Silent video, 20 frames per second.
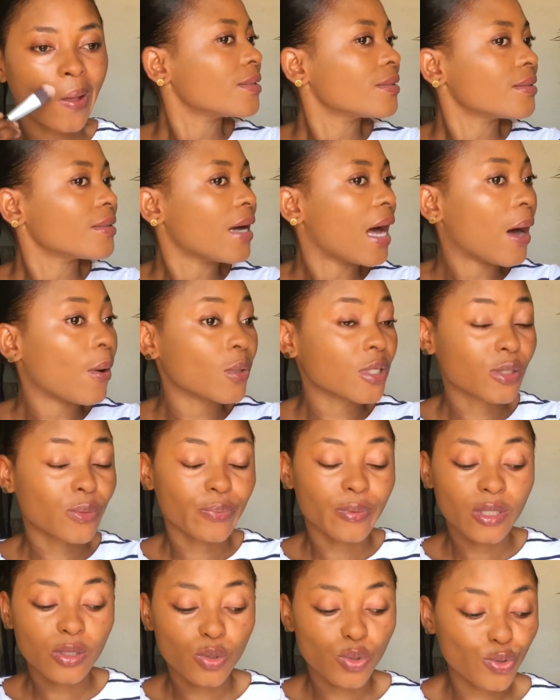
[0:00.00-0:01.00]
I was
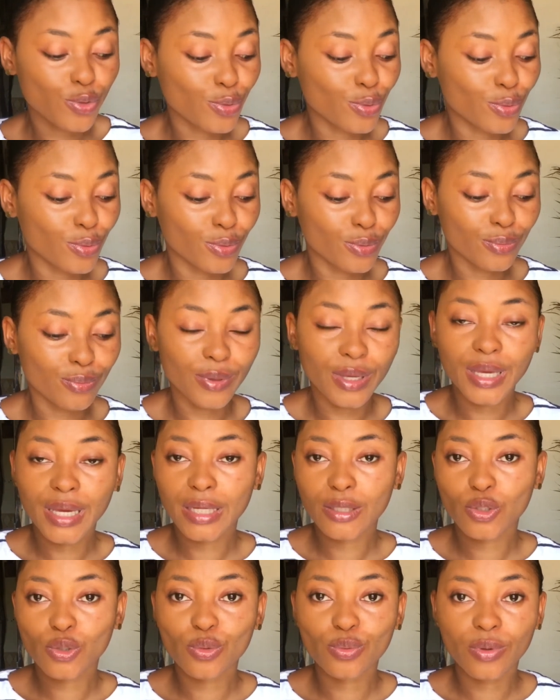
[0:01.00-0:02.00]
supposed to
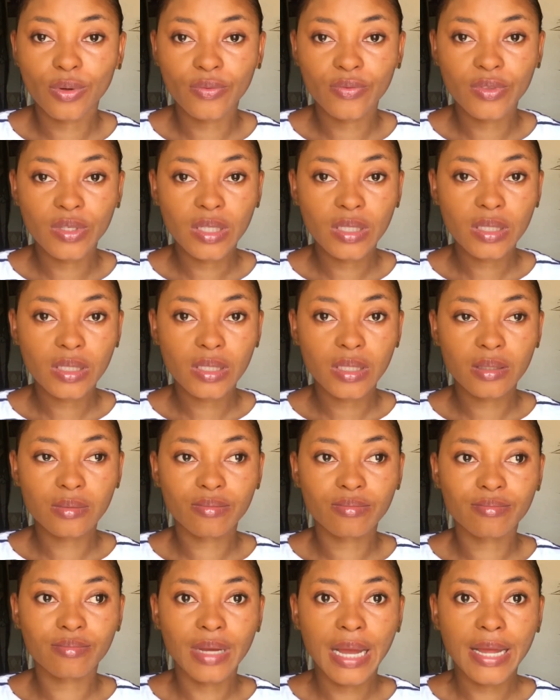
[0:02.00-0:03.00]
get 2 of this.
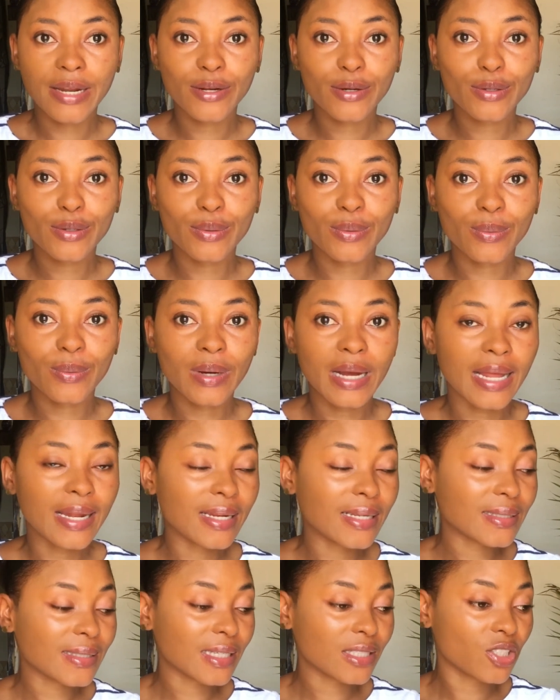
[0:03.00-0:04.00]
I don't know, I
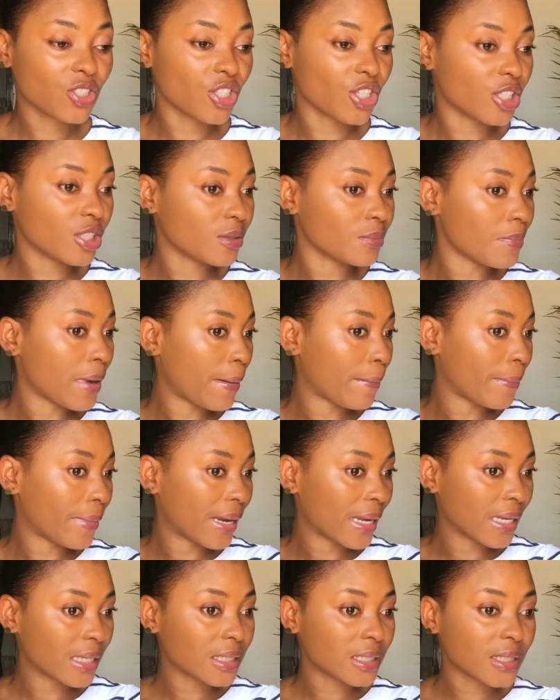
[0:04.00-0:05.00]
later changed my
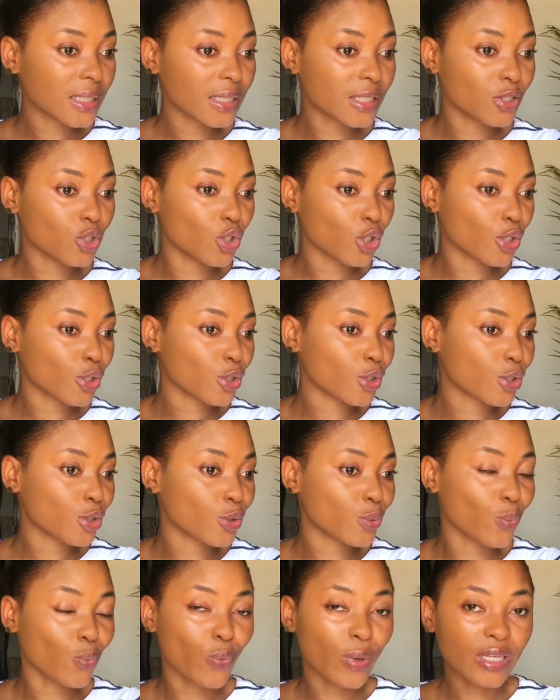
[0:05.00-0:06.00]
mind,
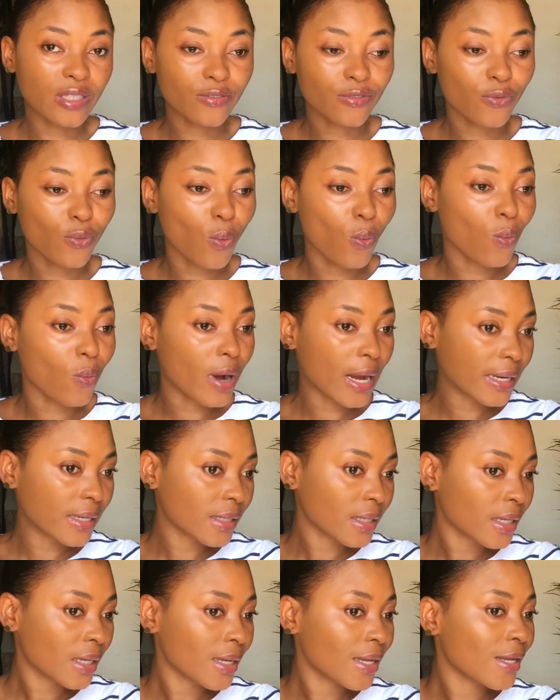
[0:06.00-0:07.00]
just went for 1.
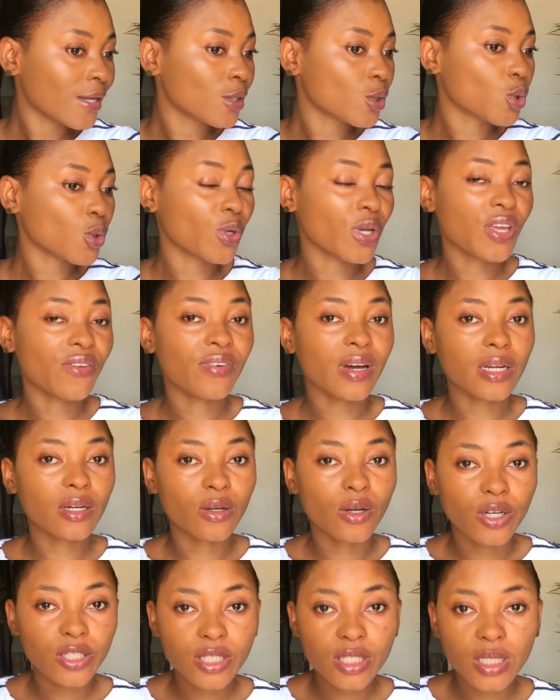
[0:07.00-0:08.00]
So if I'd
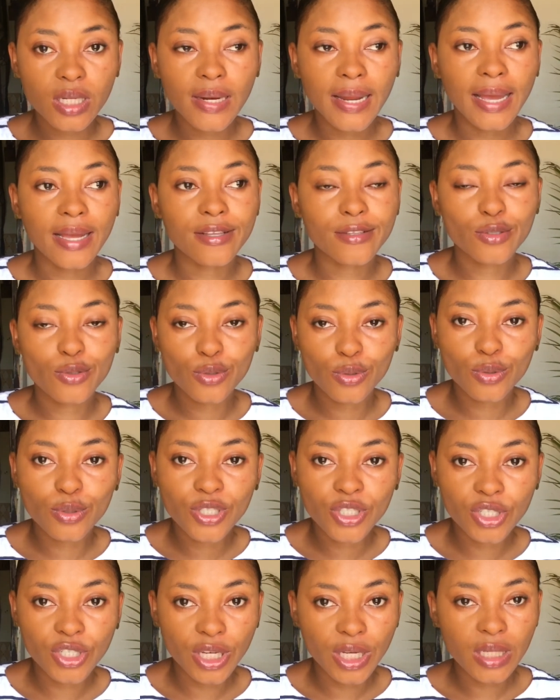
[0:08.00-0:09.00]
gotten like 2
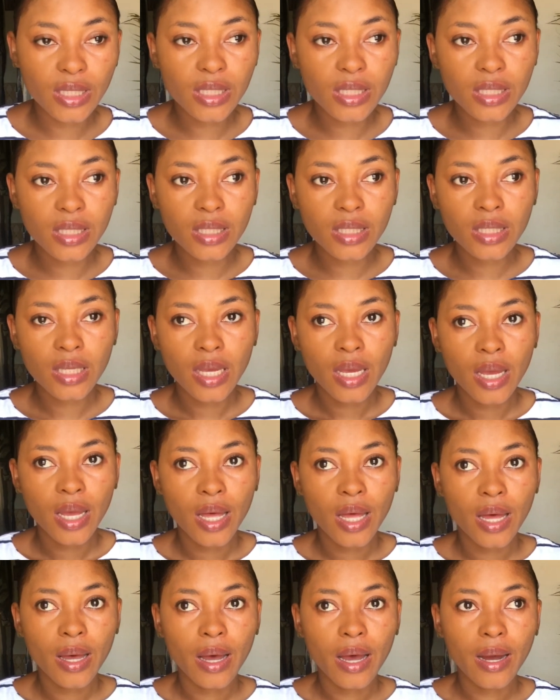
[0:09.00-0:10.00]
shades,
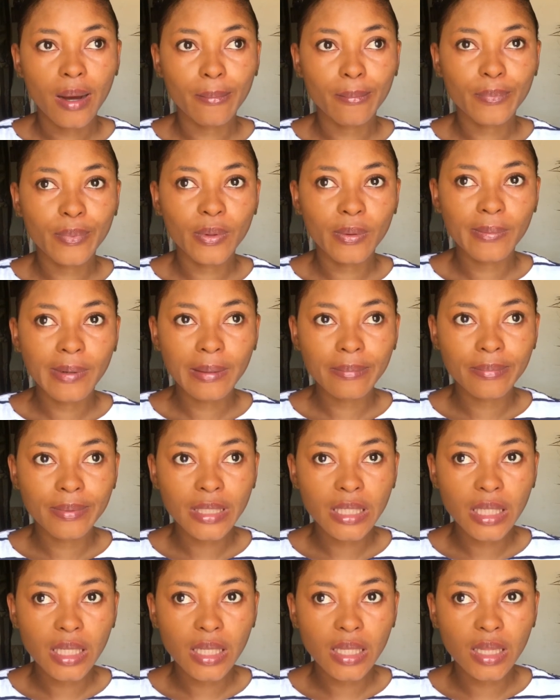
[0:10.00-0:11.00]

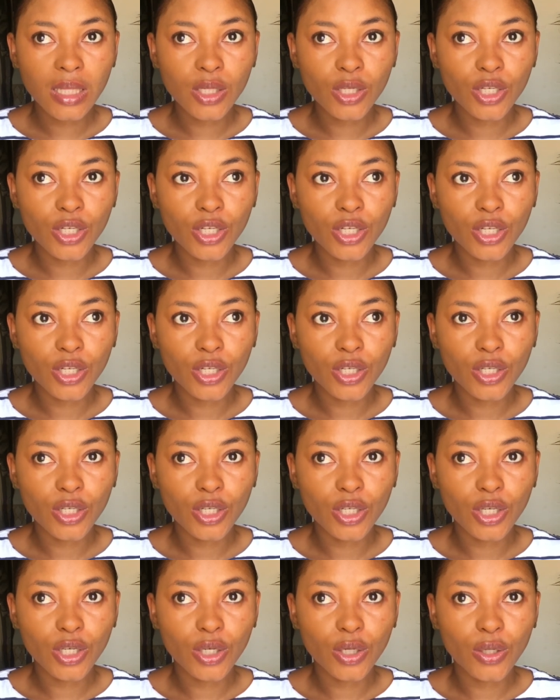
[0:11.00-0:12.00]
probably
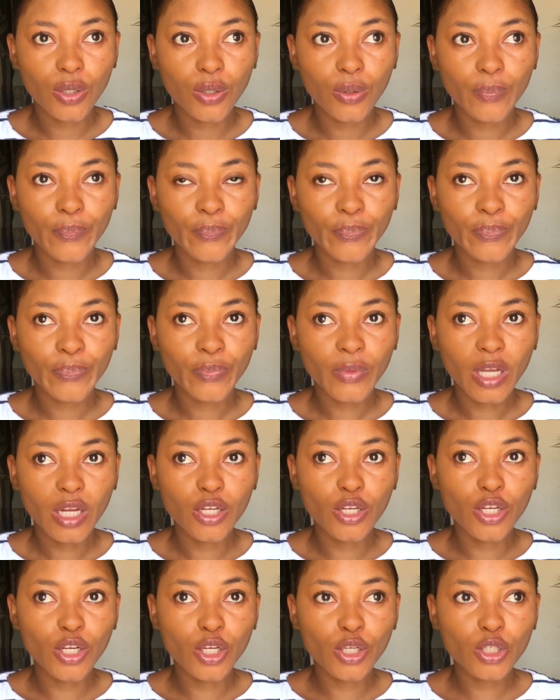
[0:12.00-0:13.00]
the
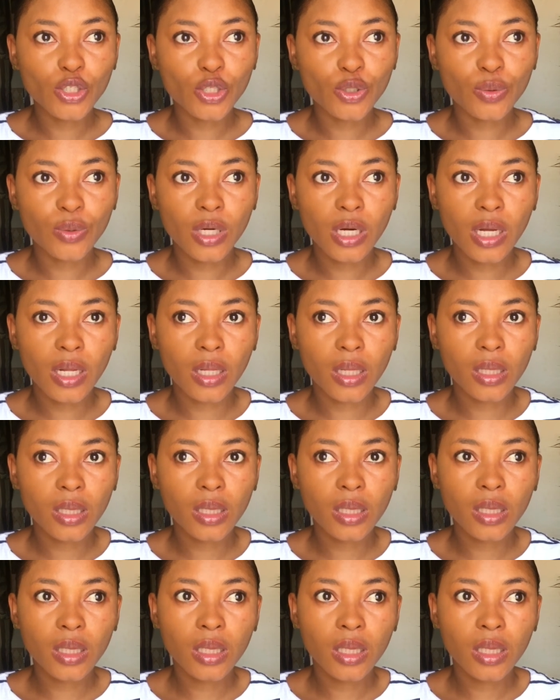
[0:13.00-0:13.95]
neutral,